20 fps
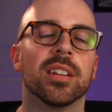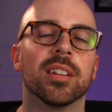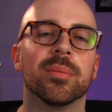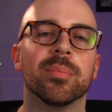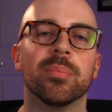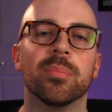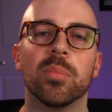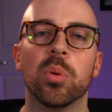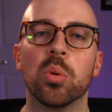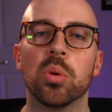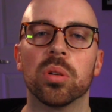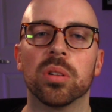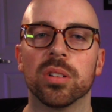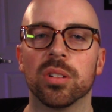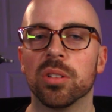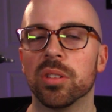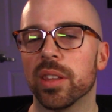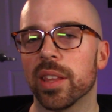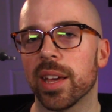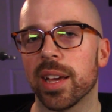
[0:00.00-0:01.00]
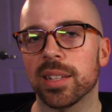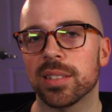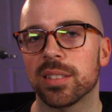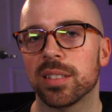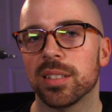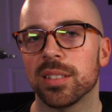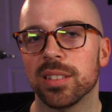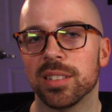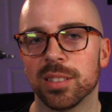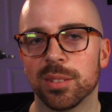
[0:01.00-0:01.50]
More on
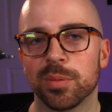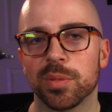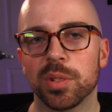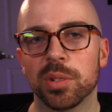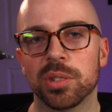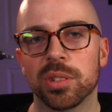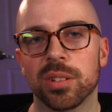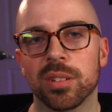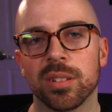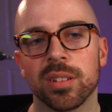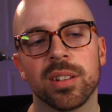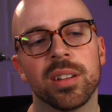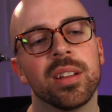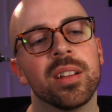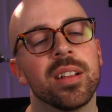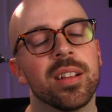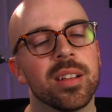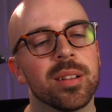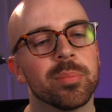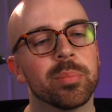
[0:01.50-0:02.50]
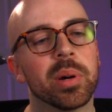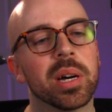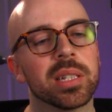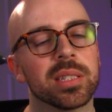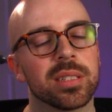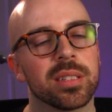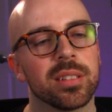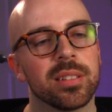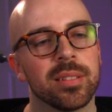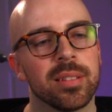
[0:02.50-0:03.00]
that in the future.
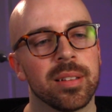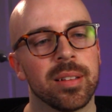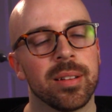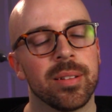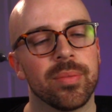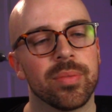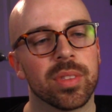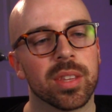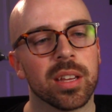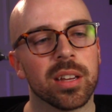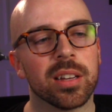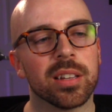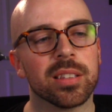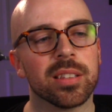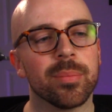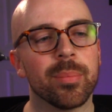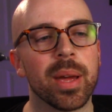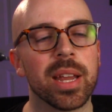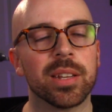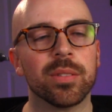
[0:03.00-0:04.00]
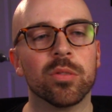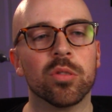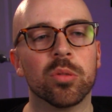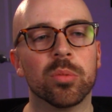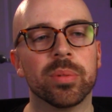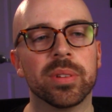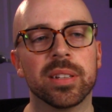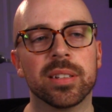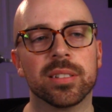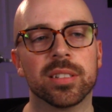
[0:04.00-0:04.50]
But the manual will
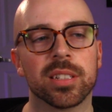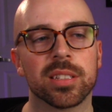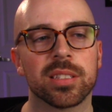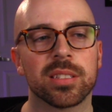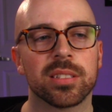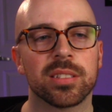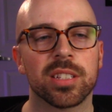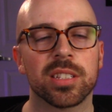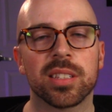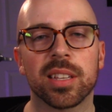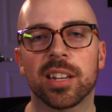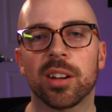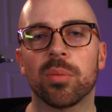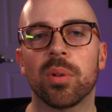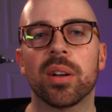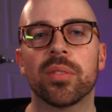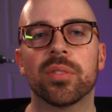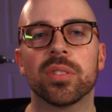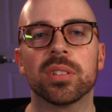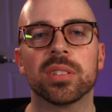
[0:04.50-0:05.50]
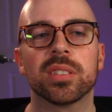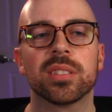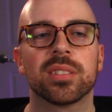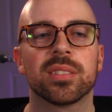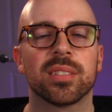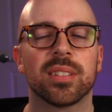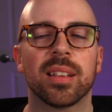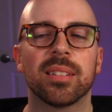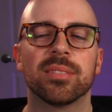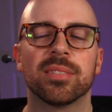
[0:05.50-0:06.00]
be just like a
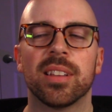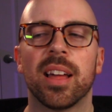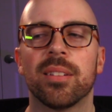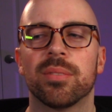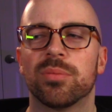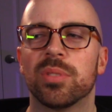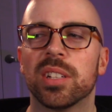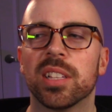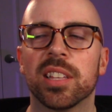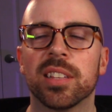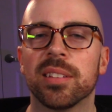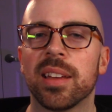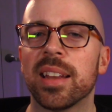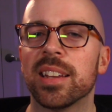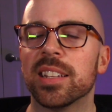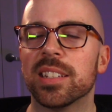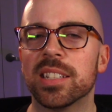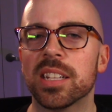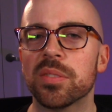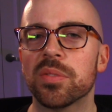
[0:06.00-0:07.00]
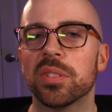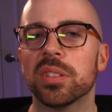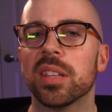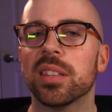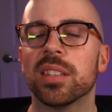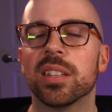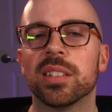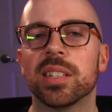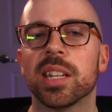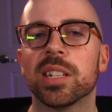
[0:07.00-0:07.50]
reference. Not really any different than
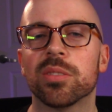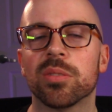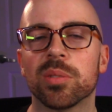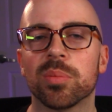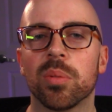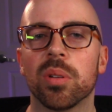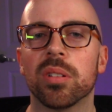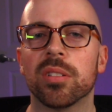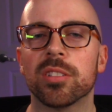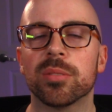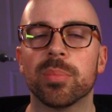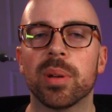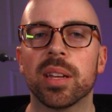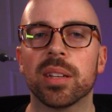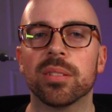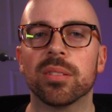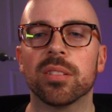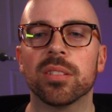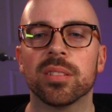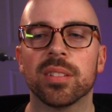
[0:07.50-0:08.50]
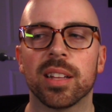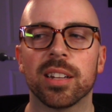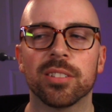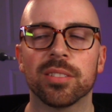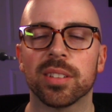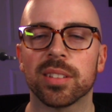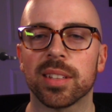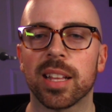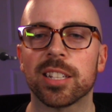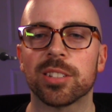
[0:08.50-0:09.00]
the Dangerous Waters manual. I don't
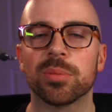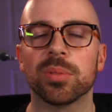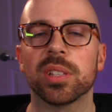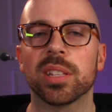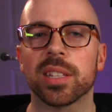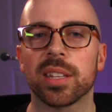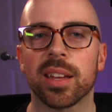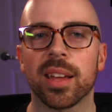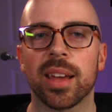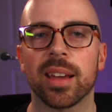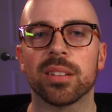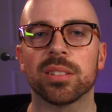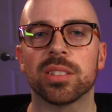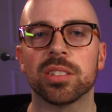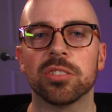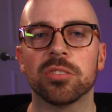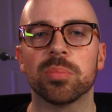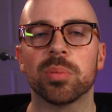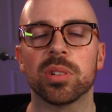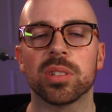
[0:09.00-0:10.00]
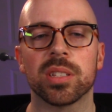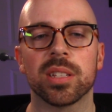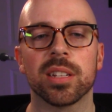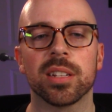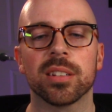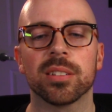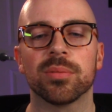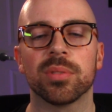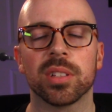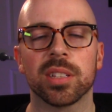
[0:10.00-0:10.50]
think that's really a how-to per
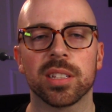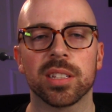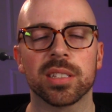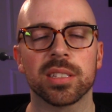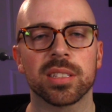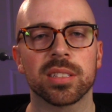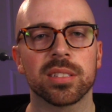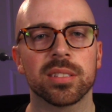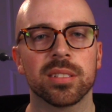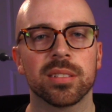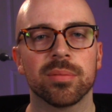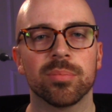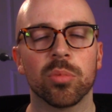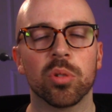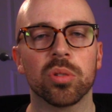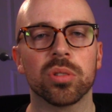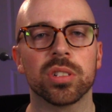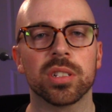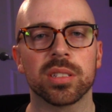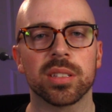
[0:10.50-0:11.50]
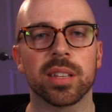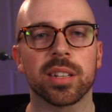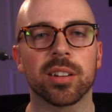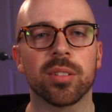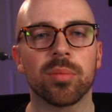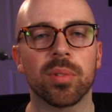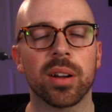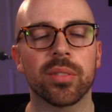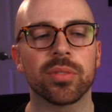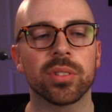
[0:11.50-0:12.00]
se. It really is more just like a
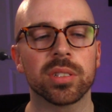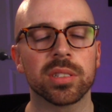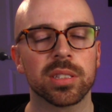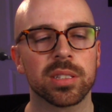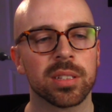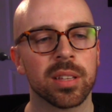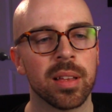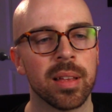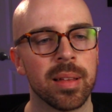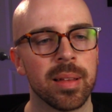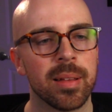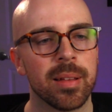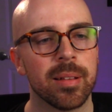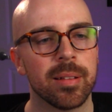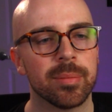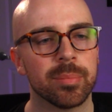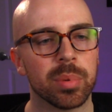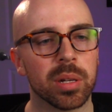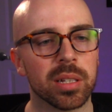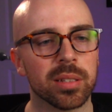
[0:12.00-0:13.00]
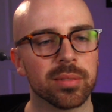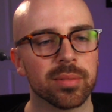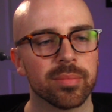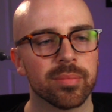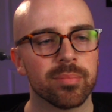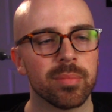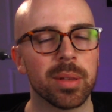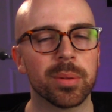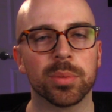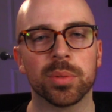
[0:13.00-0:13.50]
reference. But
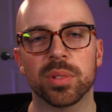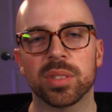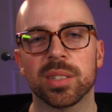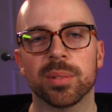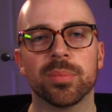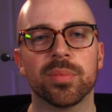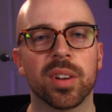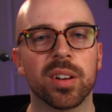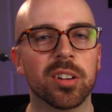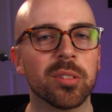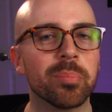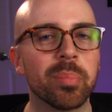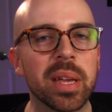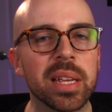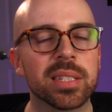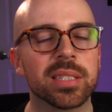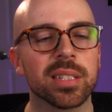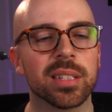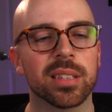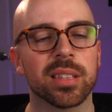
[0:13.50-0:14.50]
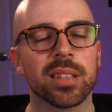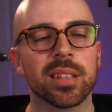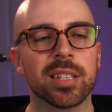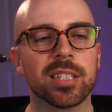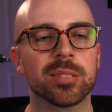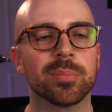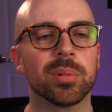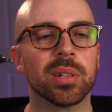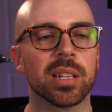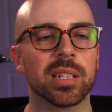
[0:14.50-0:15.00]
maybe with some very basic
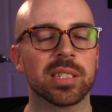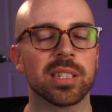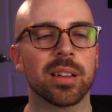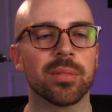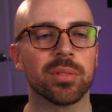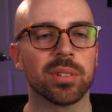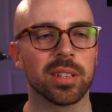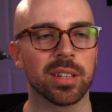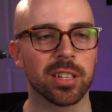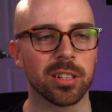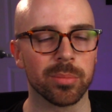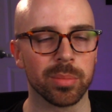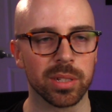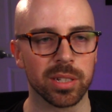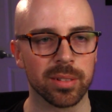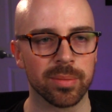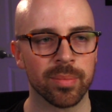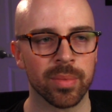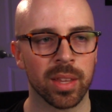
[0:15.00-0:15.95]
things, but it's not really going to be